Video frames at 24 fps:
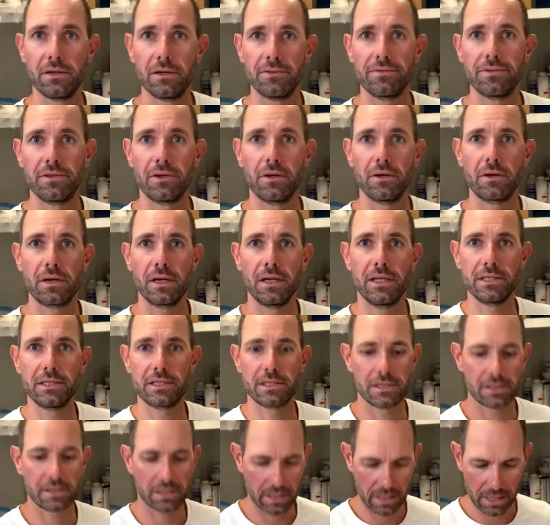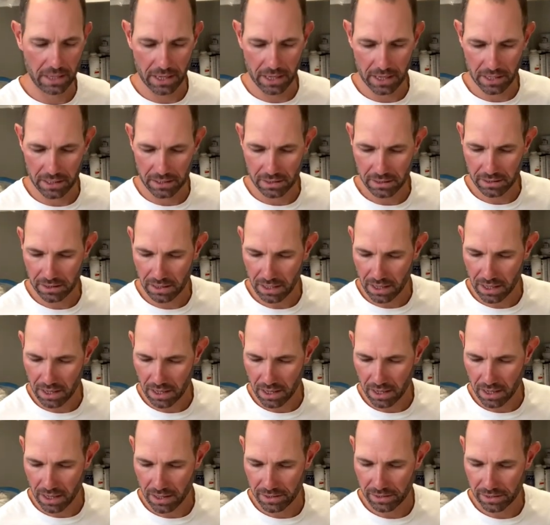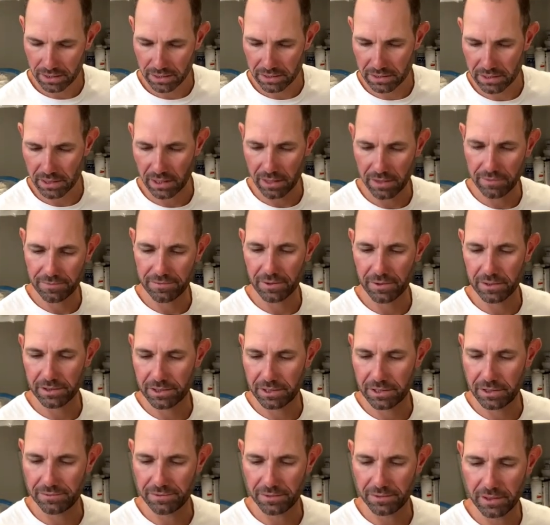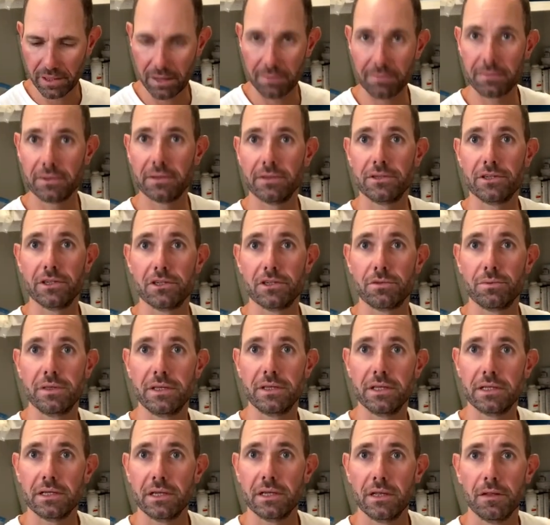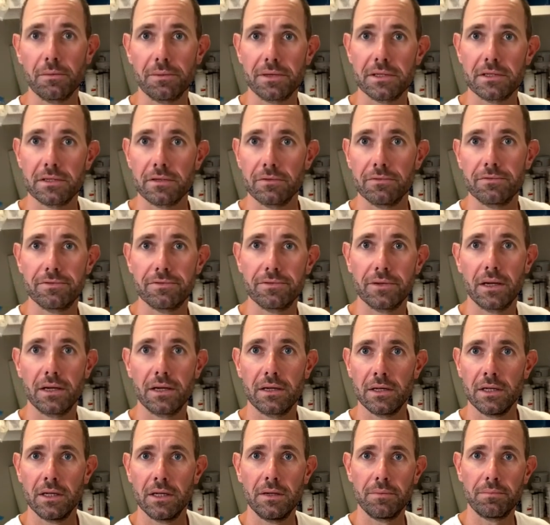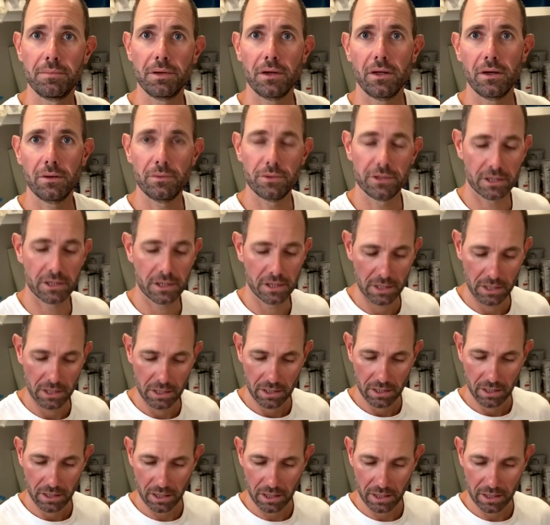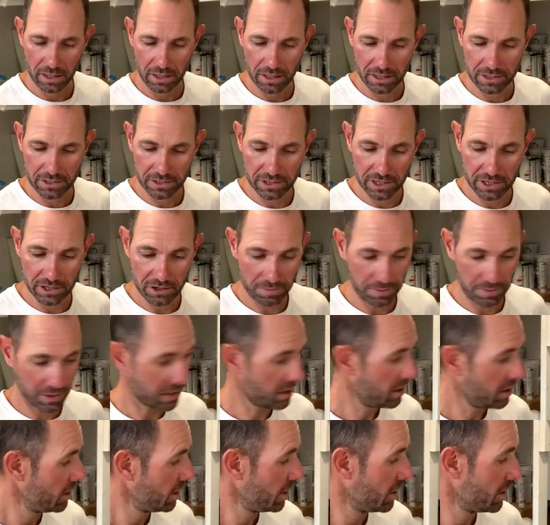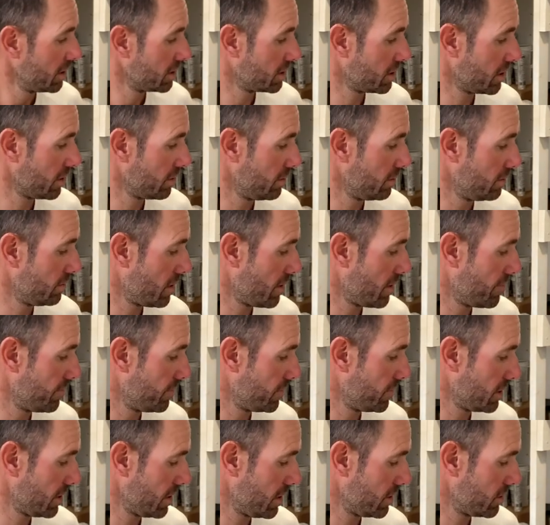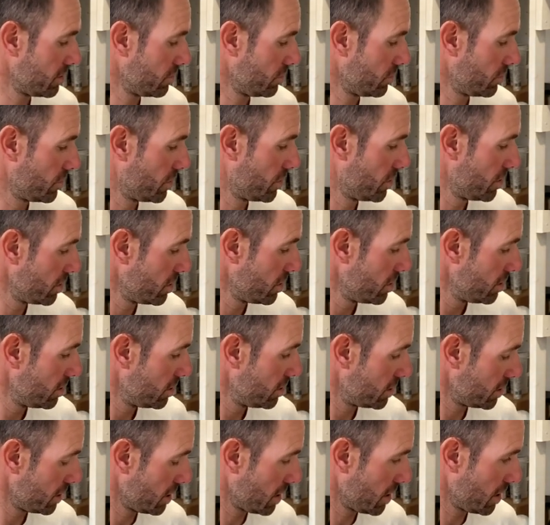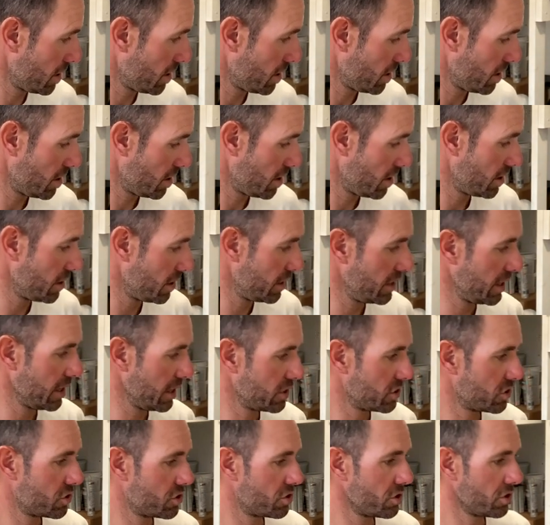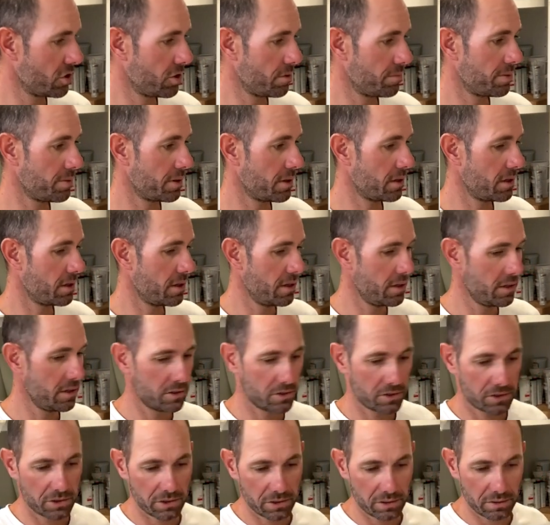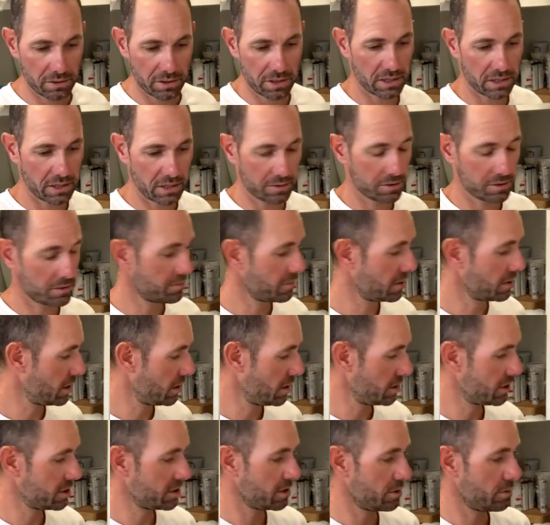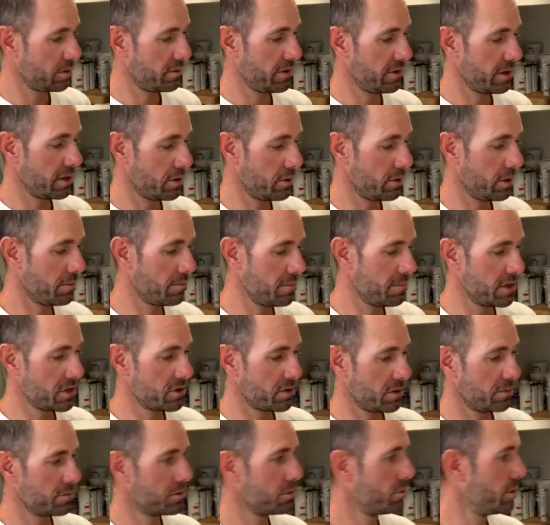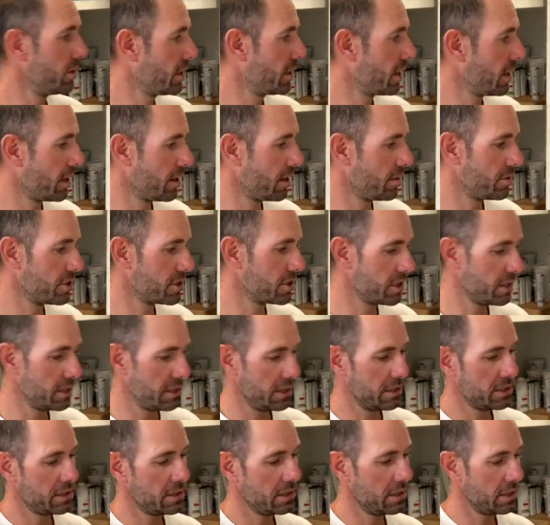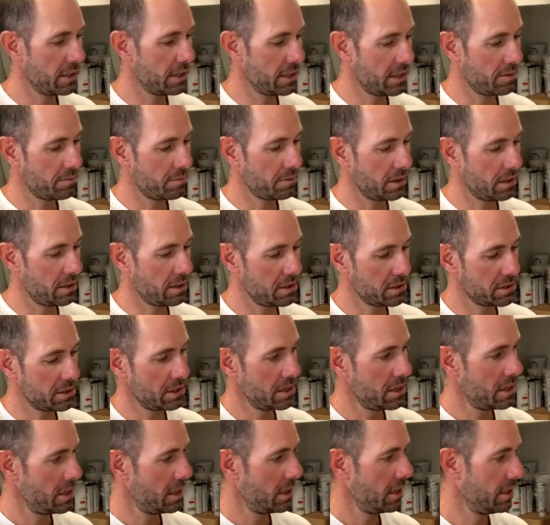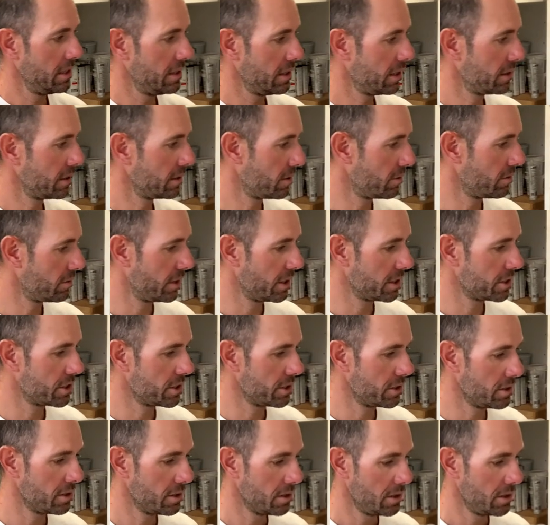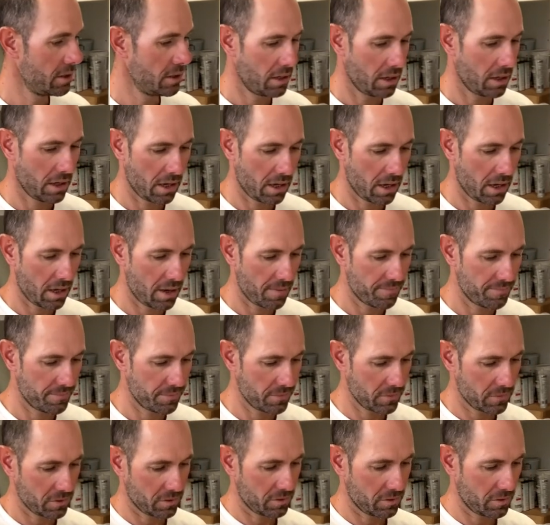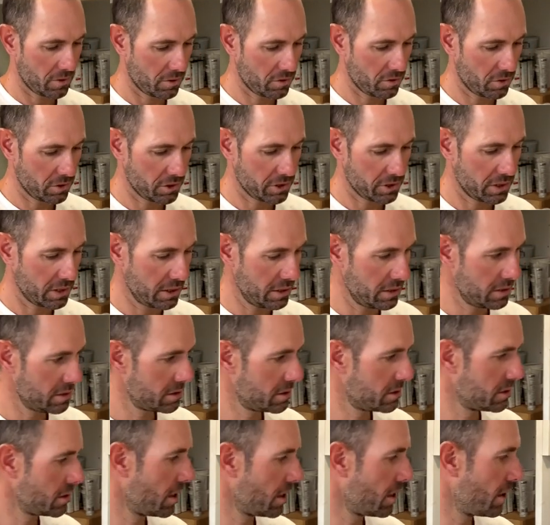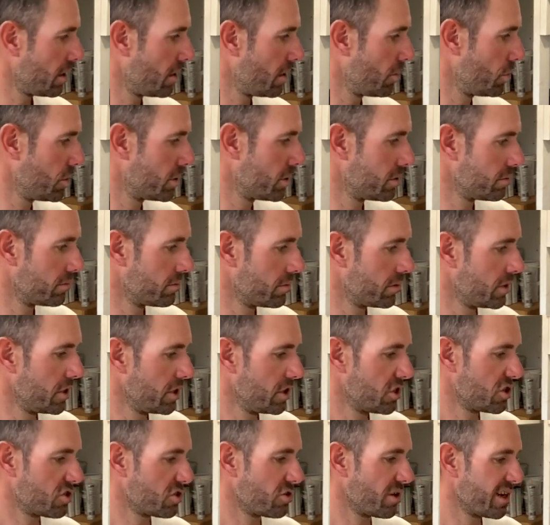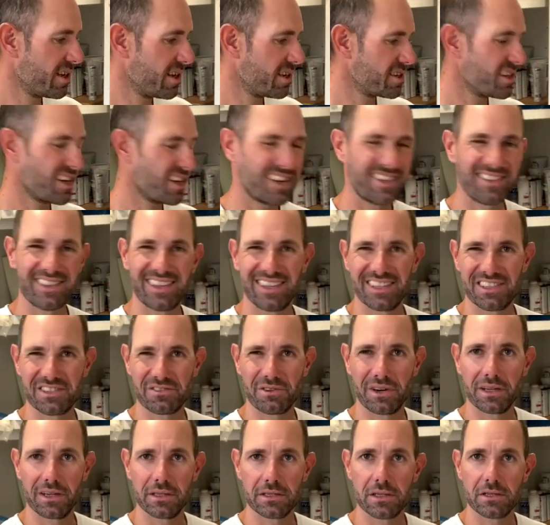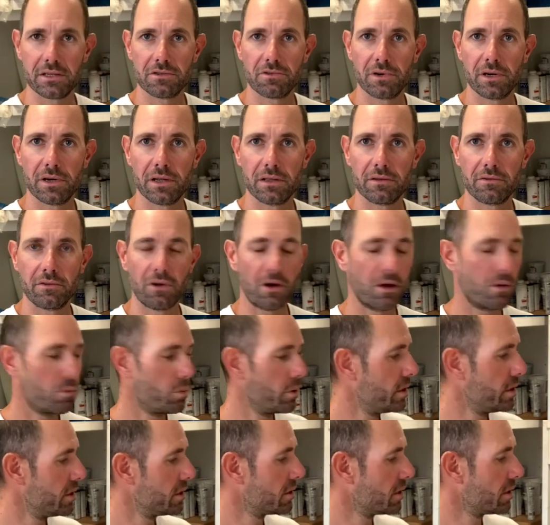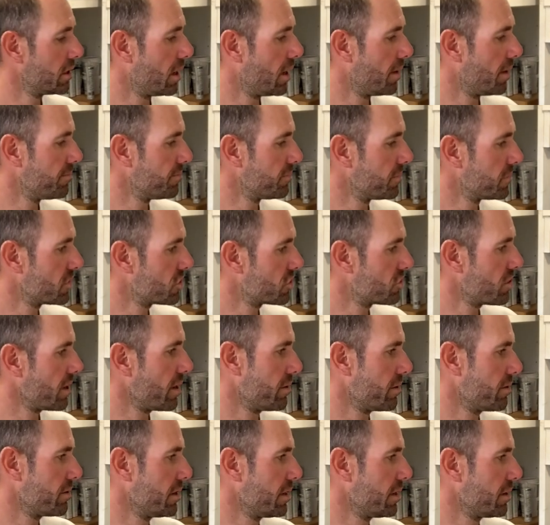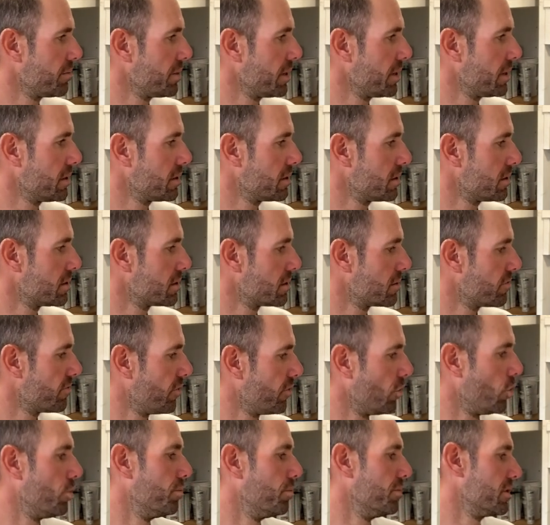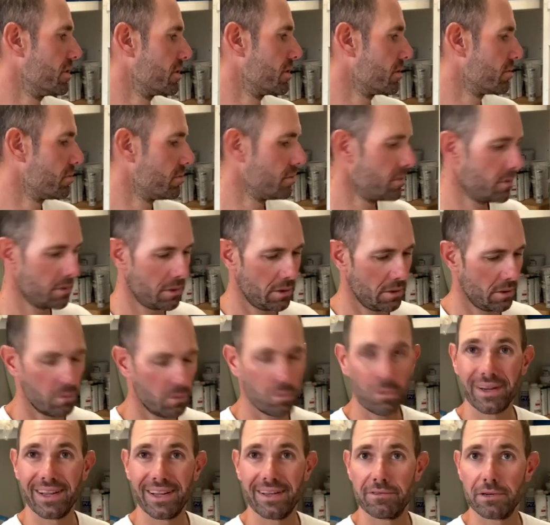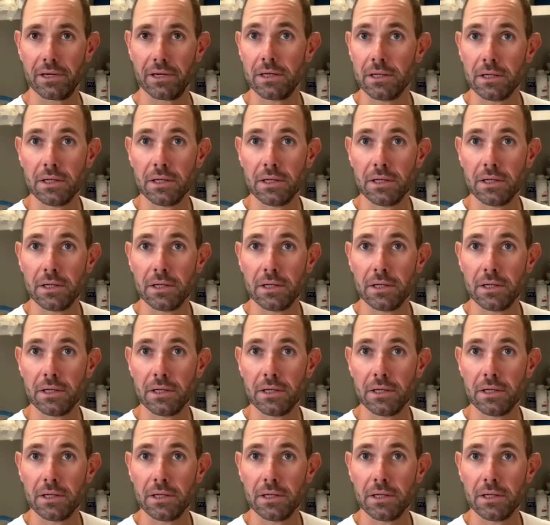off the locker lids, and these have stiffened up just with these little bits of plywood considerably. So so that's all good. The next job is to cut up some glass. So I've had a quick measure up to work out how much I need to lay up glass in that direction across these wooden stringers. I don't think stringers is really the right word. Strengthening pieces, formers, whatever.